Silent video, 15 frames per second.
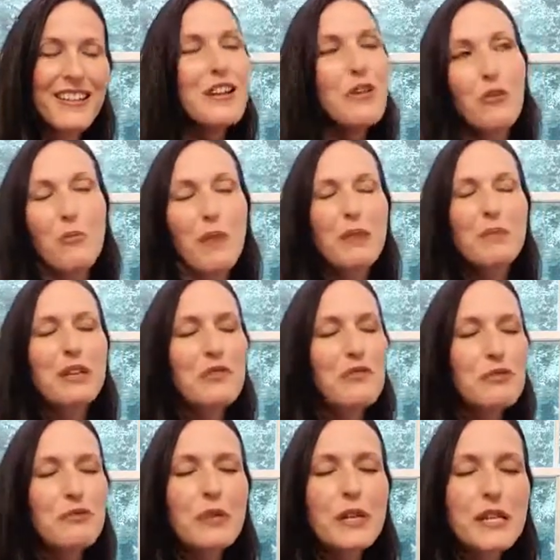or maybe
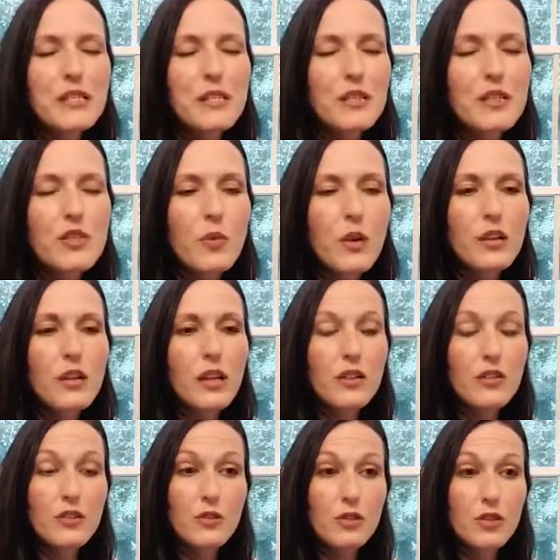even reasons why you
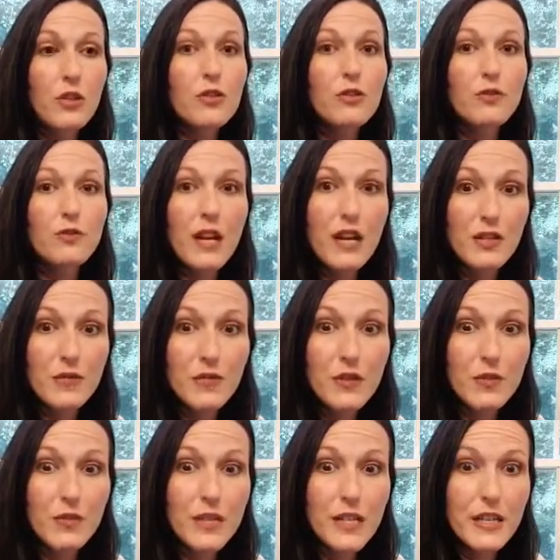can't do a total fast for
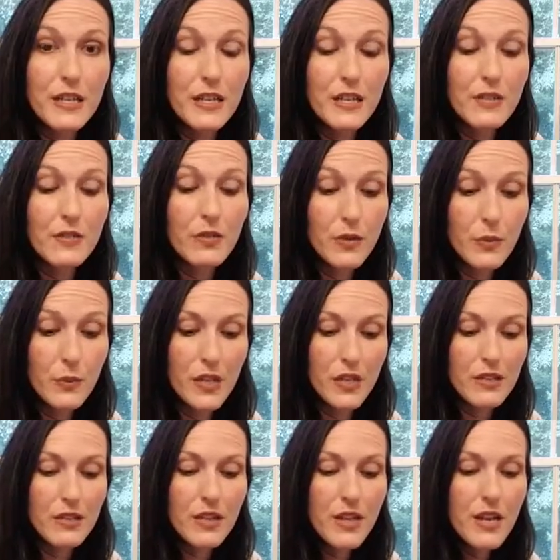three uh, three
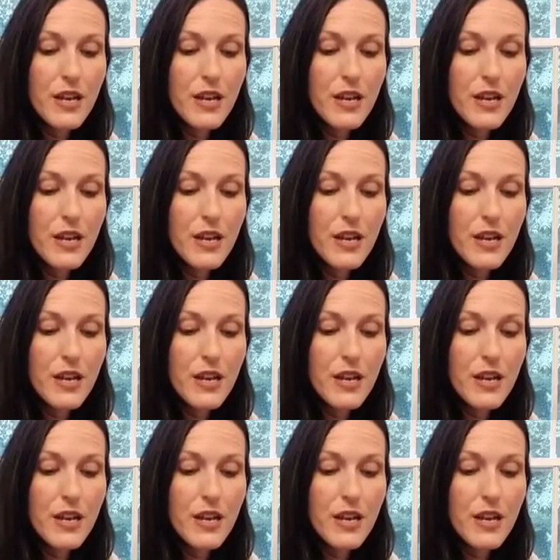weeks,